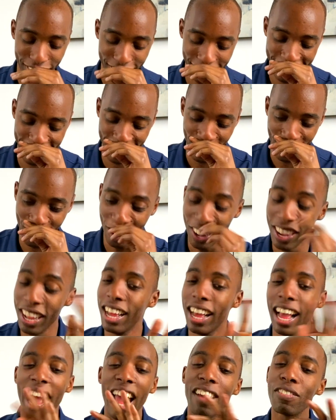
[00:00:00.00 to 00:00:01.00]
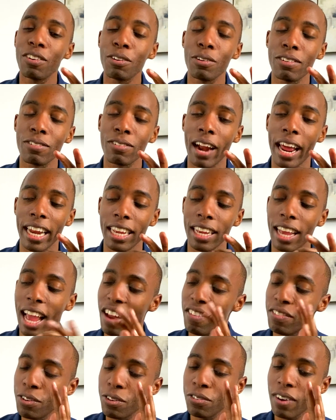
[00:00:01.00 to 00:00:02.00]
So everyone's ready.
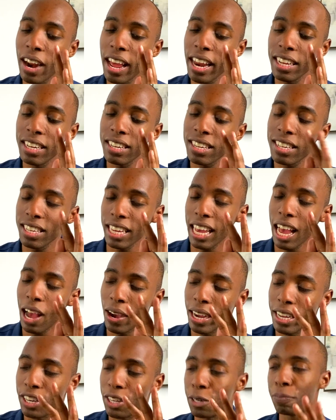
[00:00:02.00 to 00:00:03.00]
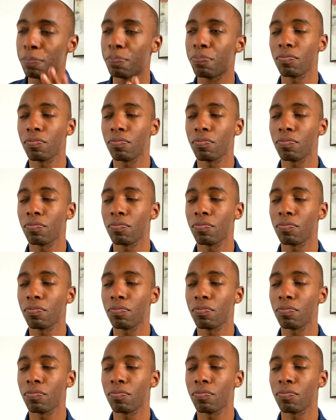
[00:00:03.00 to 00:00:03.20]
Everyone's ready to see how I do.